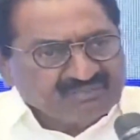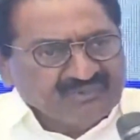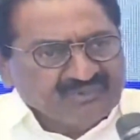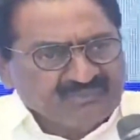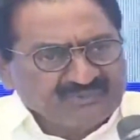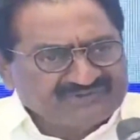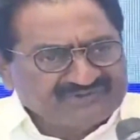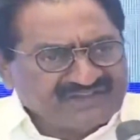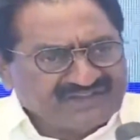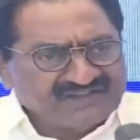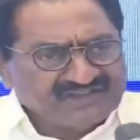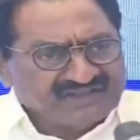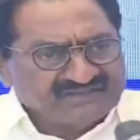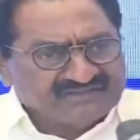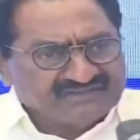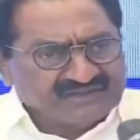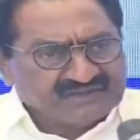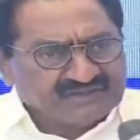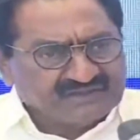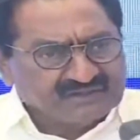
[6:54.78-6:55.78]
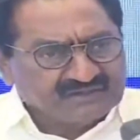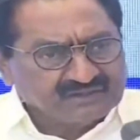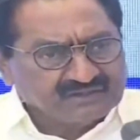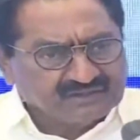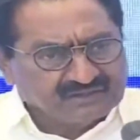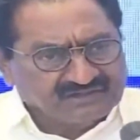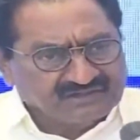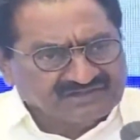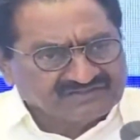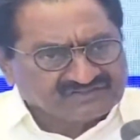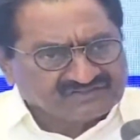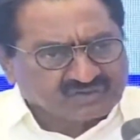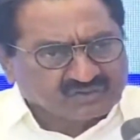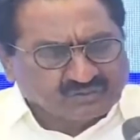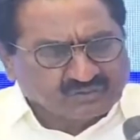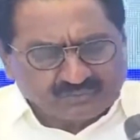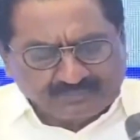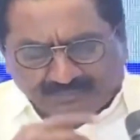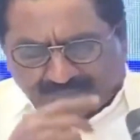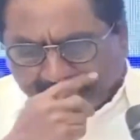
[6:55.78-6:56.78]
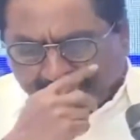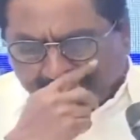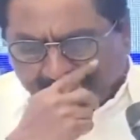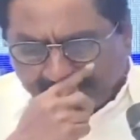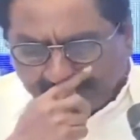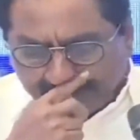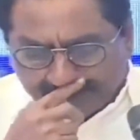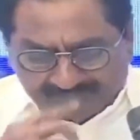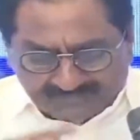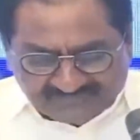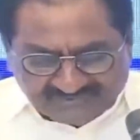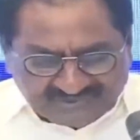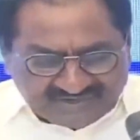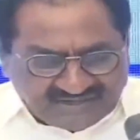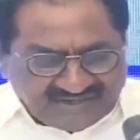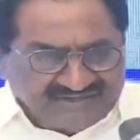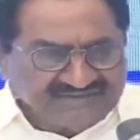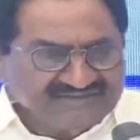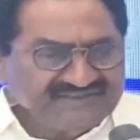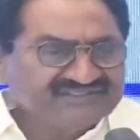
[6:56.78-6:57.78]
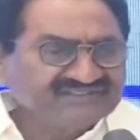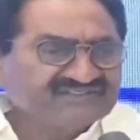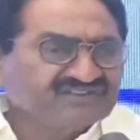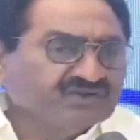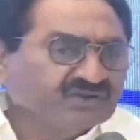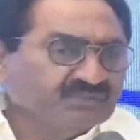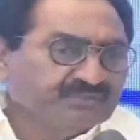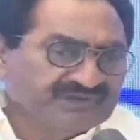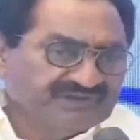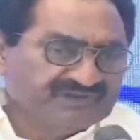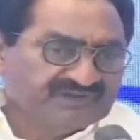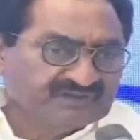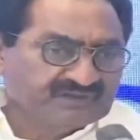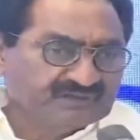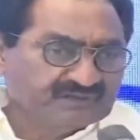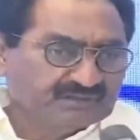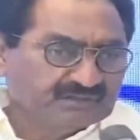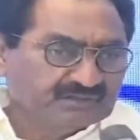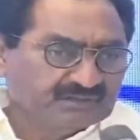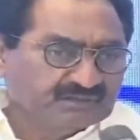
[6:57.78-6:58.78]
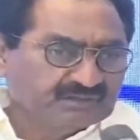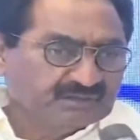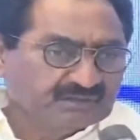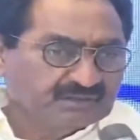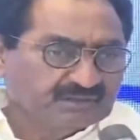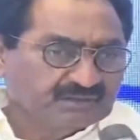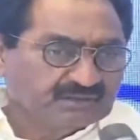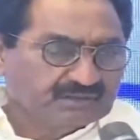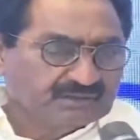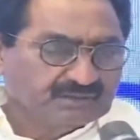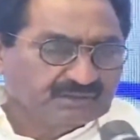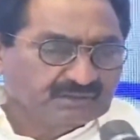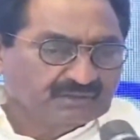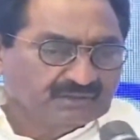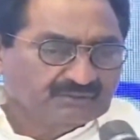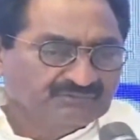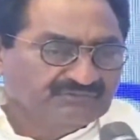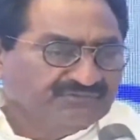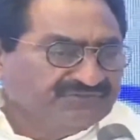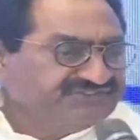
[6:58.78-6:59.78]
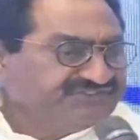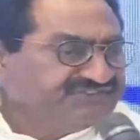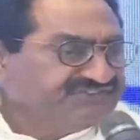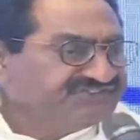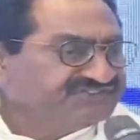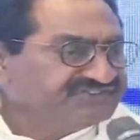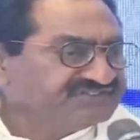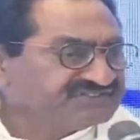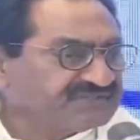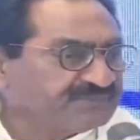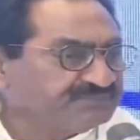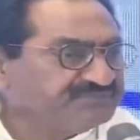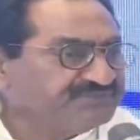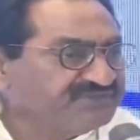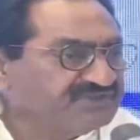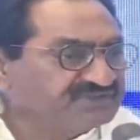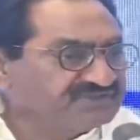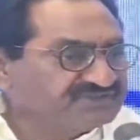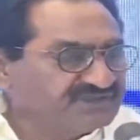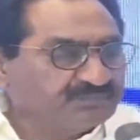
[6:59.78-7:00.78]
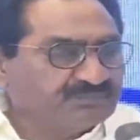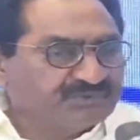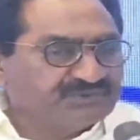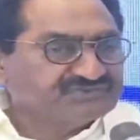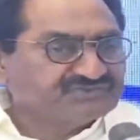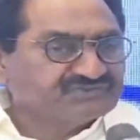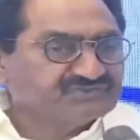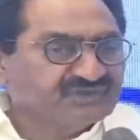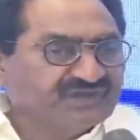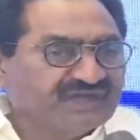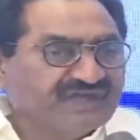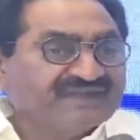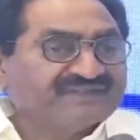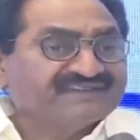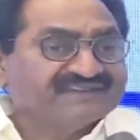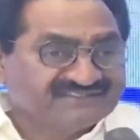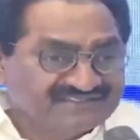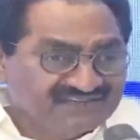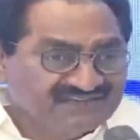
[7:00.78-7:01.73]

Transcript: people signed on that. It's true. And this government, which is supposed to act